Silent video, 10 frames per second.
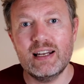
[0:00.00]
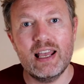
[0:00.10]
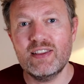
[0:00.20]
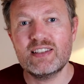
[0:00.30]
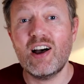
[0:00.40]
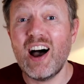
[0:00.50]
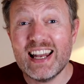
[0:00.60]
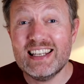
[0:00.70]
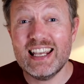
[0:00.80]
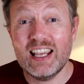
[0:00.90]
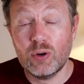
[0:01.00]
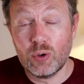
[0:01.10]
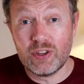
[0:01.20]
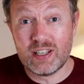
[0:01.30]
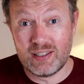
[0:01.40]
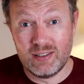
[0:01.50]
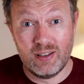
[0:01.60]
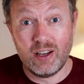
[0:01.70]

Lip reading: and this idea or this